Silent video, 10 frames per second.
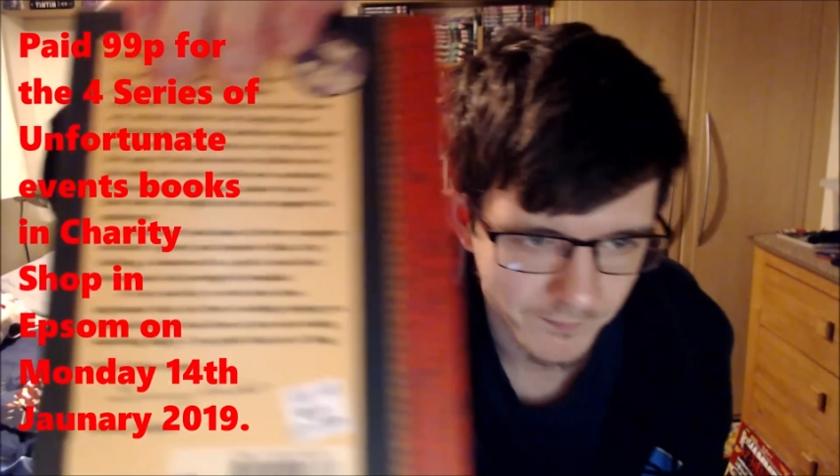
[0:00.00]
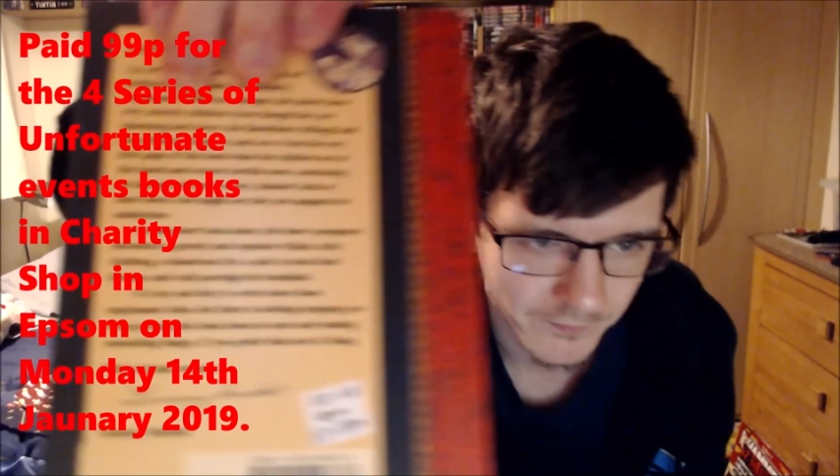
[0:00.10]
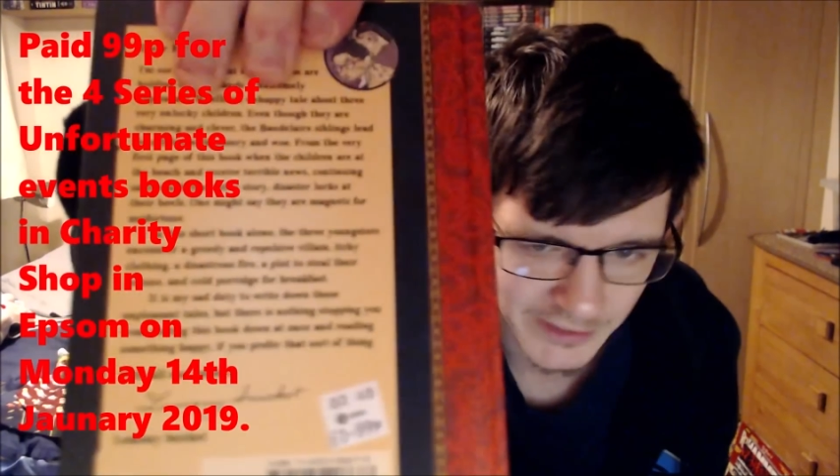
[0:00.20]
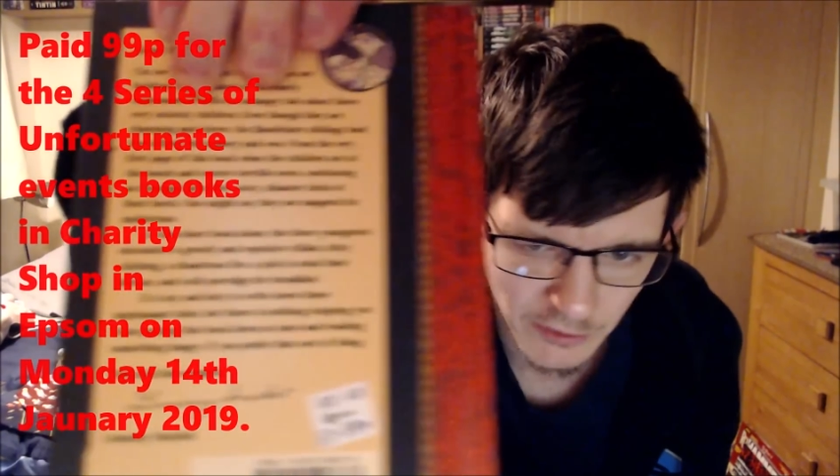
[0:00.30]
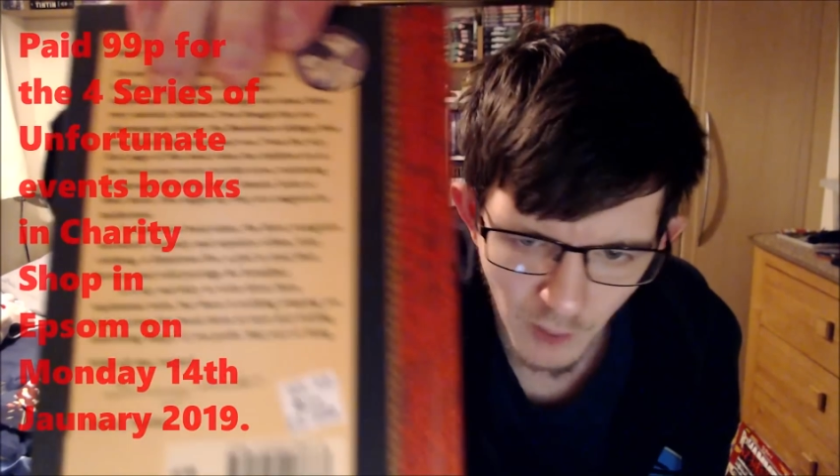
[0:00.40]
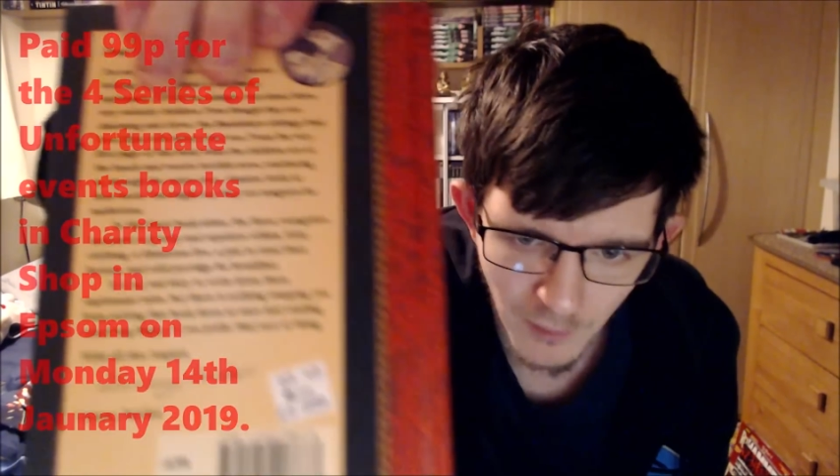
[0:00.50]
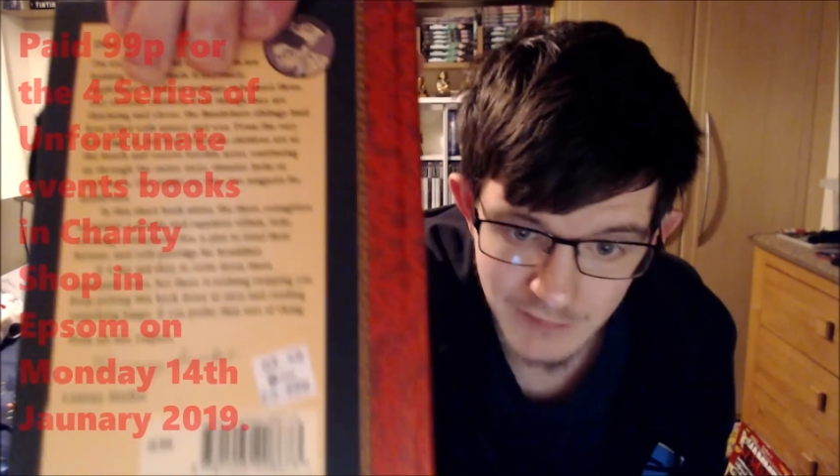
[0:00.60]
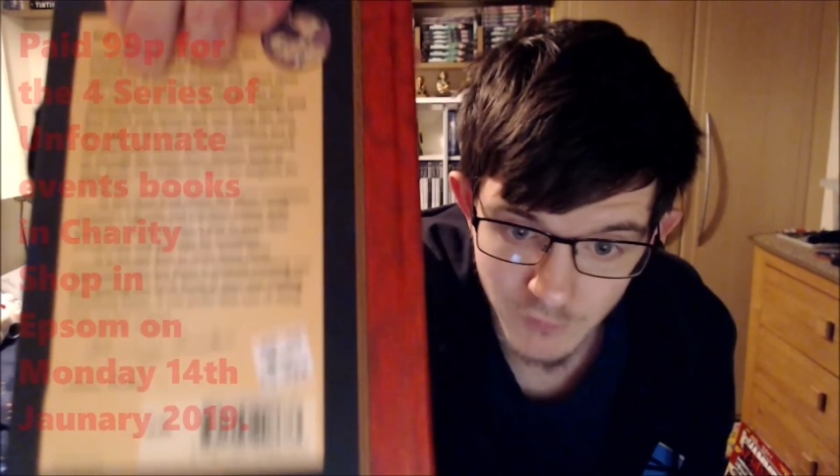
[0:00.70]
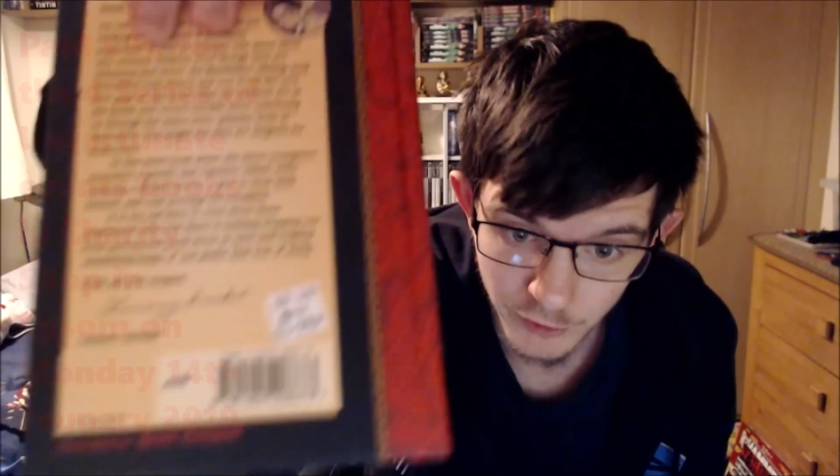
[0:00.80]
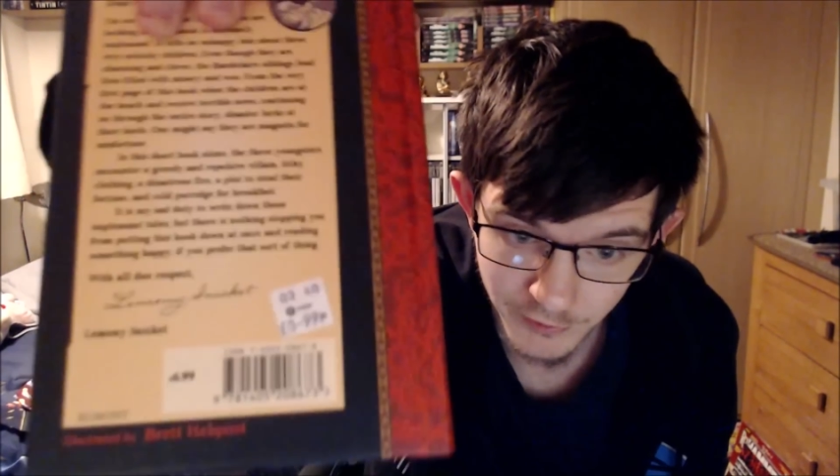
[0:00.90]
Did quite well at
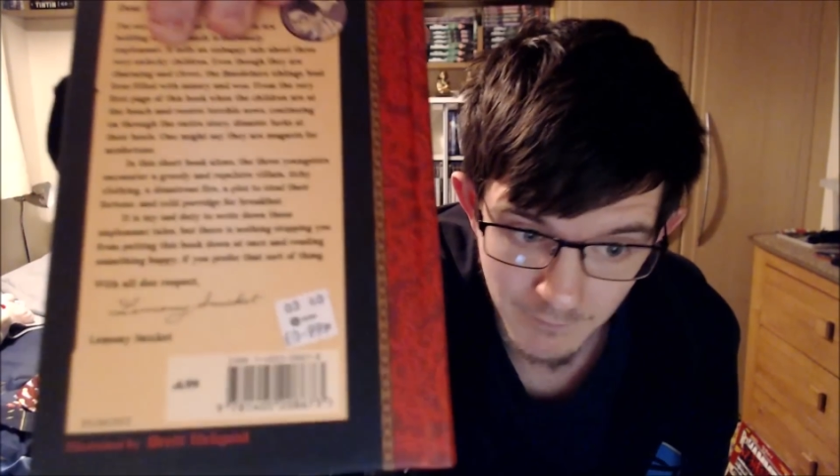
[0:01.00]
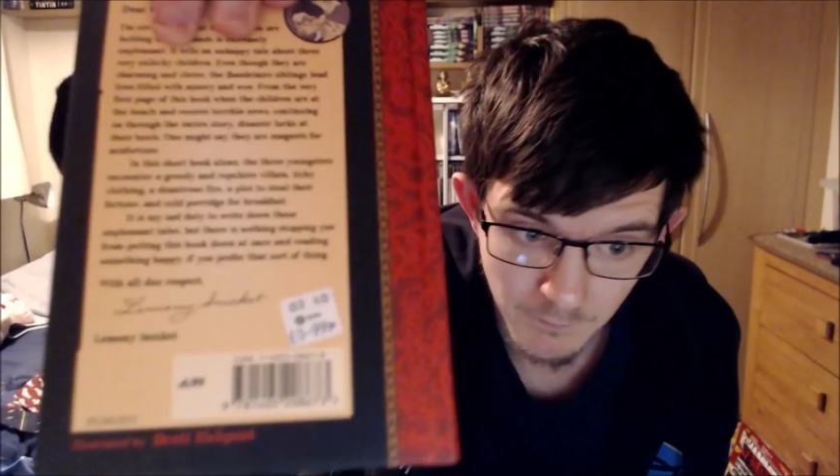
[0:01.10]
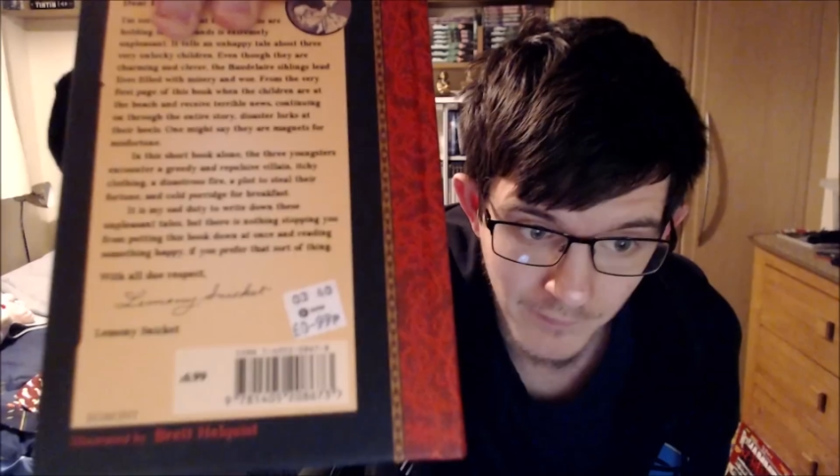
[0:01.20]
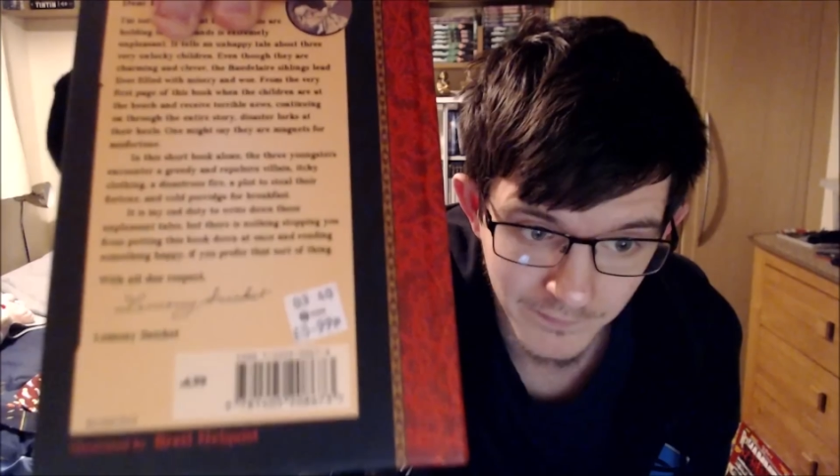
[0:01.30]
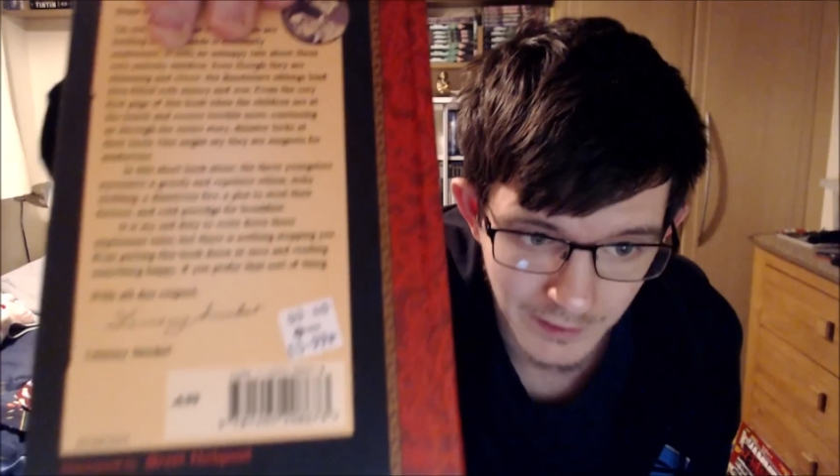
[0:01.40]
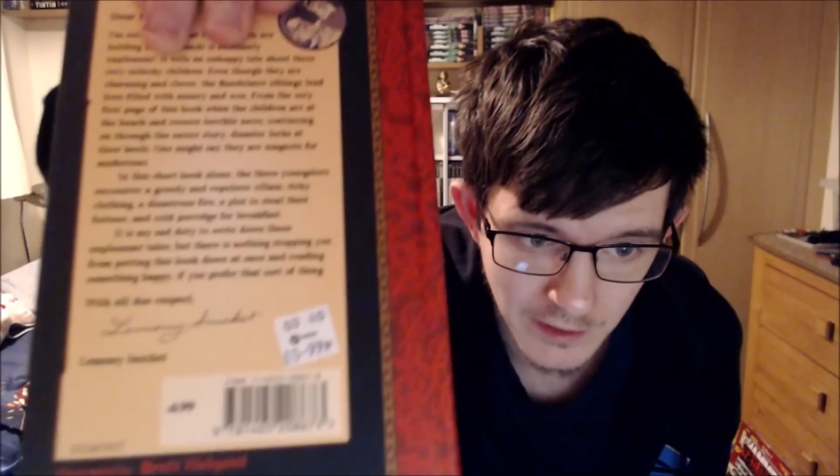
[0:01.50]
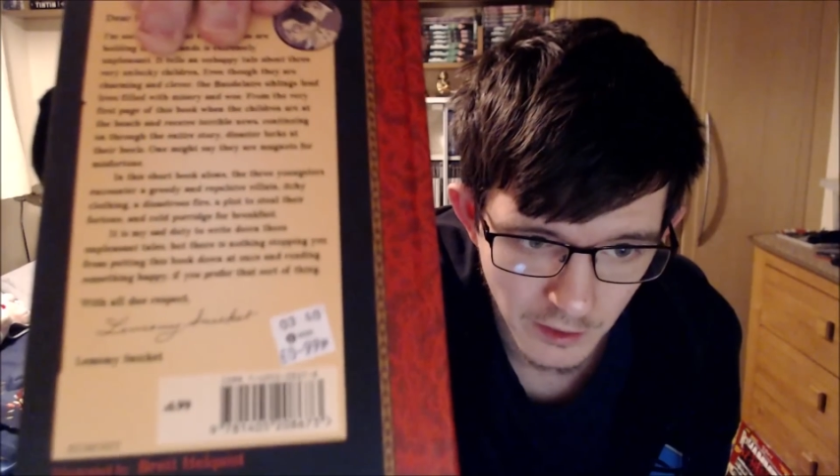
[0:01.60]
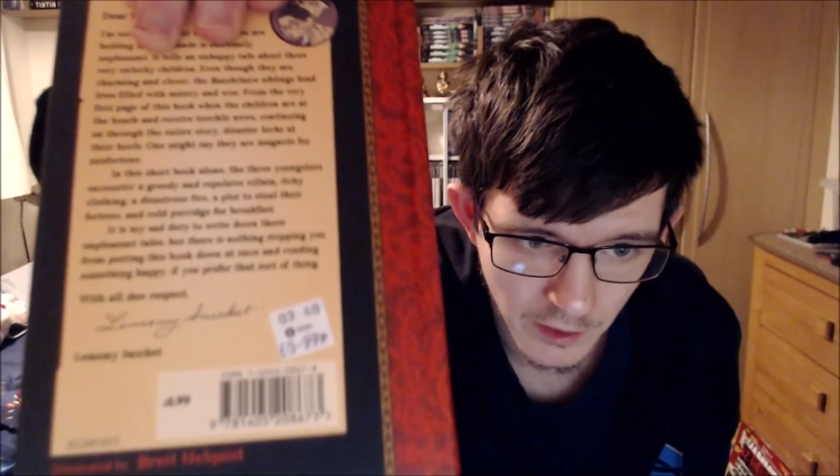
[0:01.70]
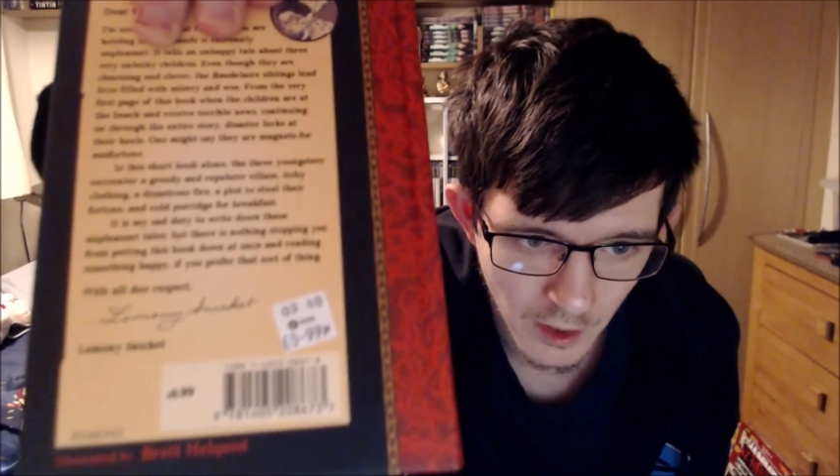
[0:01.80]
Oxfam Monday.